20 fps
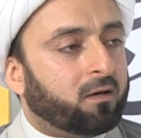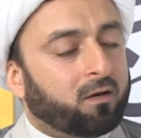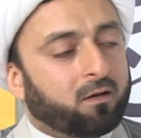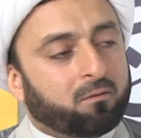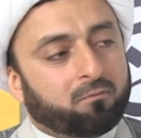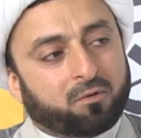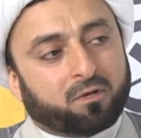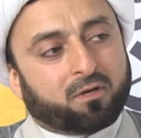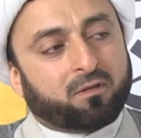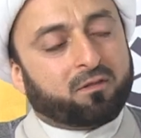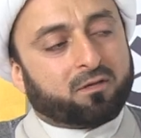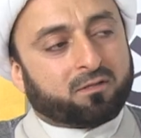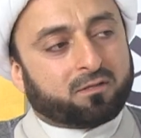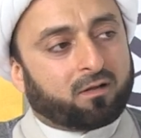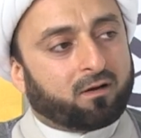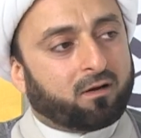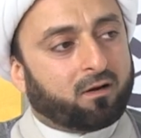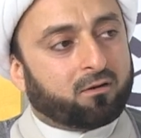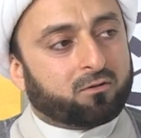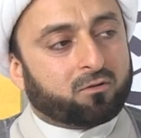begin the
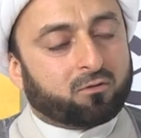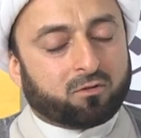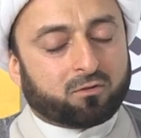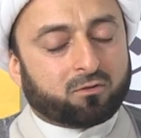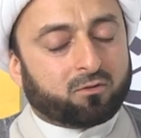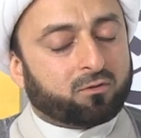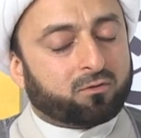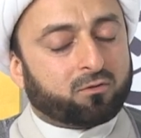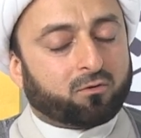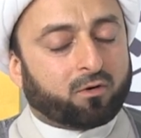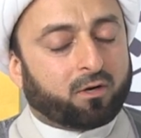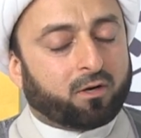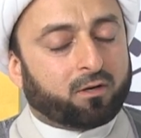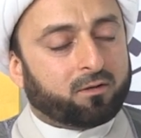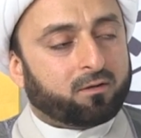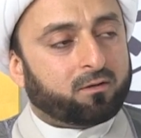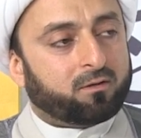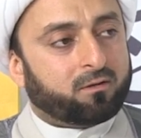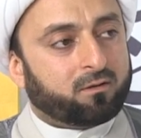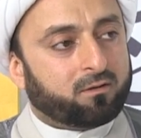salah. So it's, it's all right.
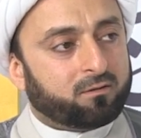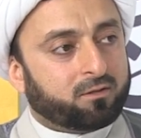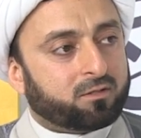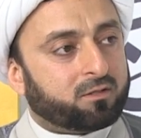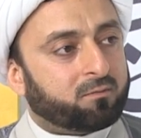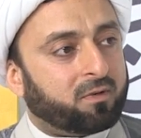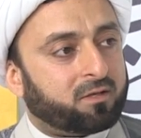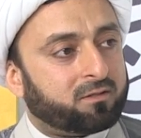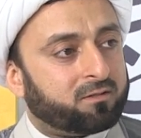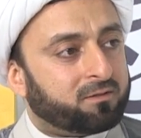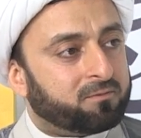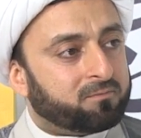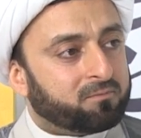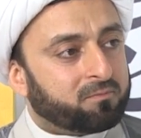It doesn't matter.